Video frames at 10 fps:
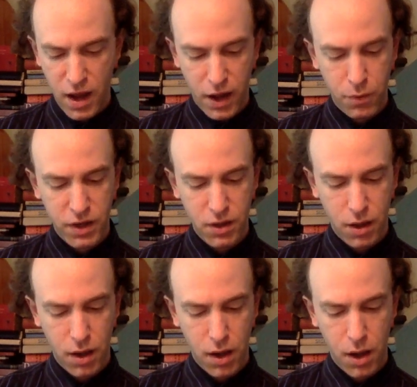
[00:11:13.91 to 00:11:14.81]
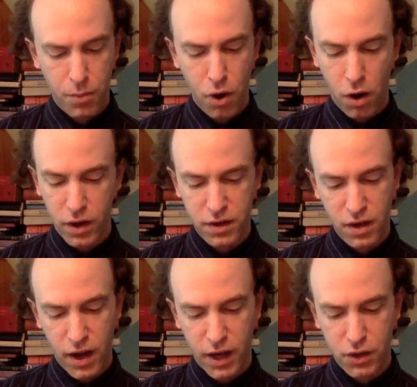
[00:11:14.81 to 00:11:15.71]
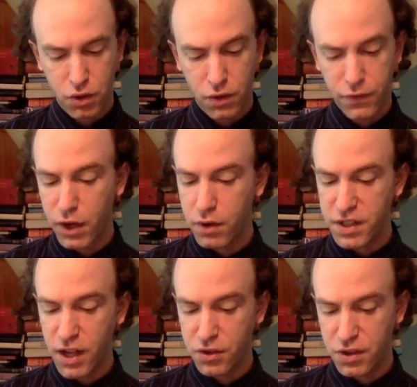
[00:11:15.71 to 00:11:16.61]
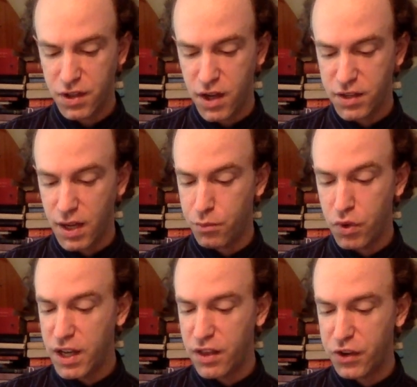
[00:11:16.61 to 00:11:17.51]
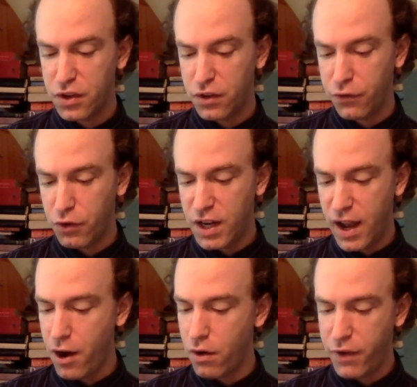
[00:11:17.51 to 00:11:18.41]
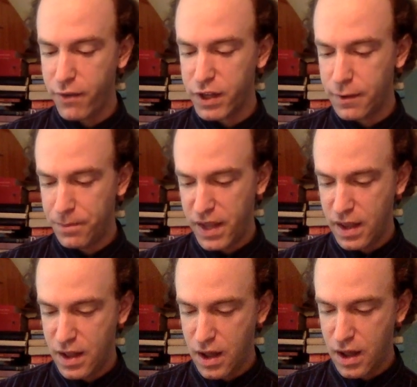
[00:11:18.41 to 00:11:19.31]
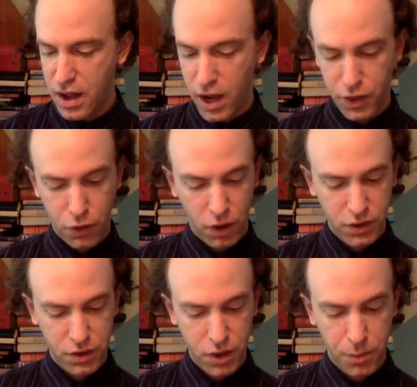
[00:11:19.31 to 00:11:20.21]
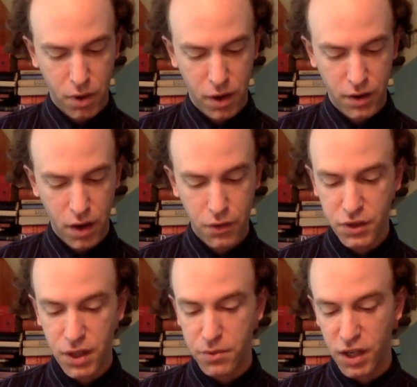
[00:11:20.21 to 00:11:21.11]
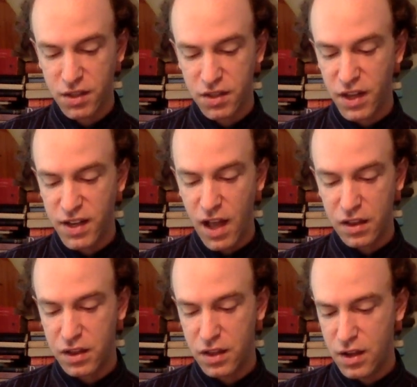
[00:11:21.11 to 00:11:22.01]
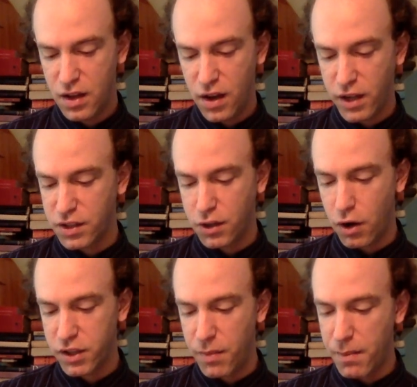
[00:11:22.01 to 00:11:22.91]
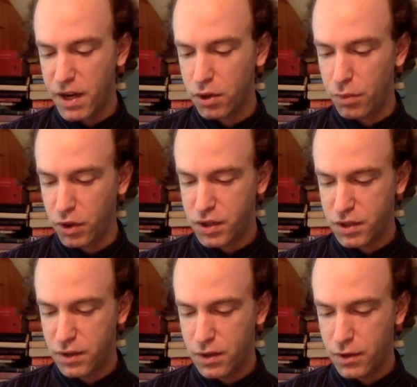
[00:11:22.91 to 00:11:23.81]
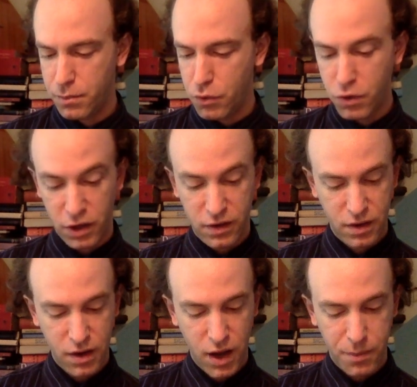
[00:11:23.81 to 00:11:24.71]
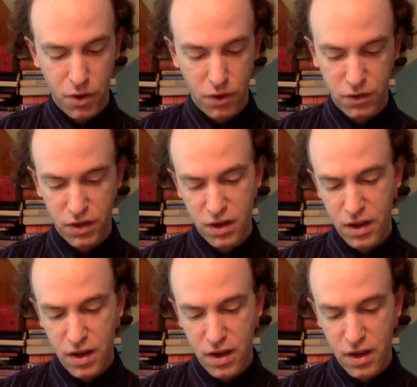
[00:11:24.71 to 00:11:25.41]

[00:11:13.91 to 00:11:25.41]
I went abroad. I took vigorous exercise. I breathed the free air of heaven. I thought upon other subjects than death. I discarded my medical books. Buchan I burned.